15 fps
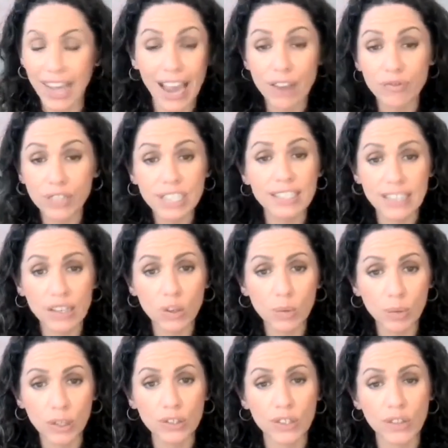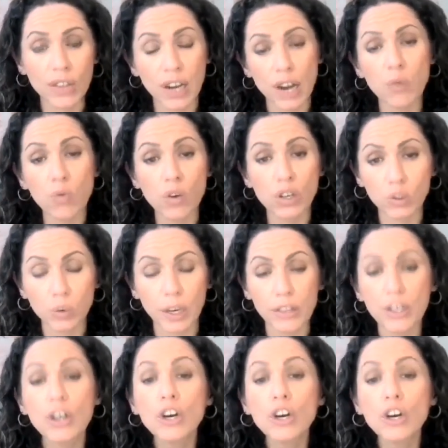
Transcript: Every single person that I work with